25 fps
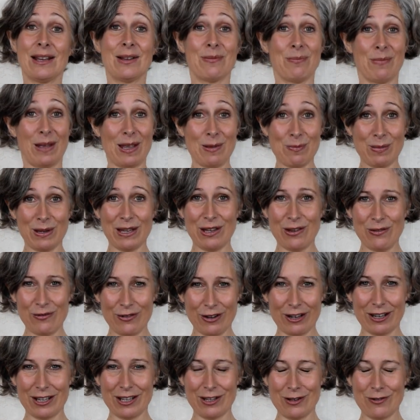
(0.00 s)
Maybe
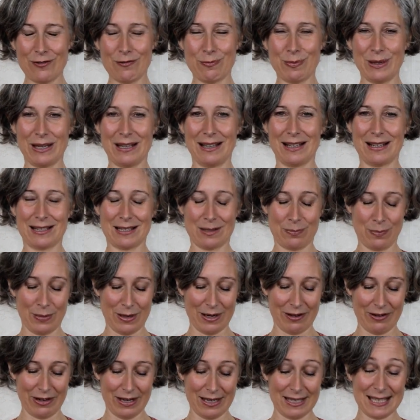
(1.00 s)
you've been
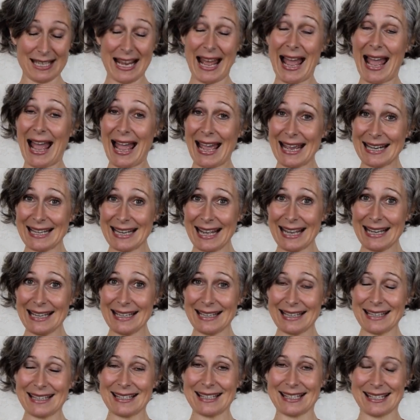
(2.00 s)
experiencing
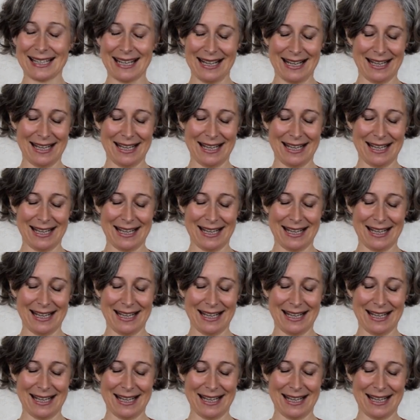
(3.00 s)
headaches.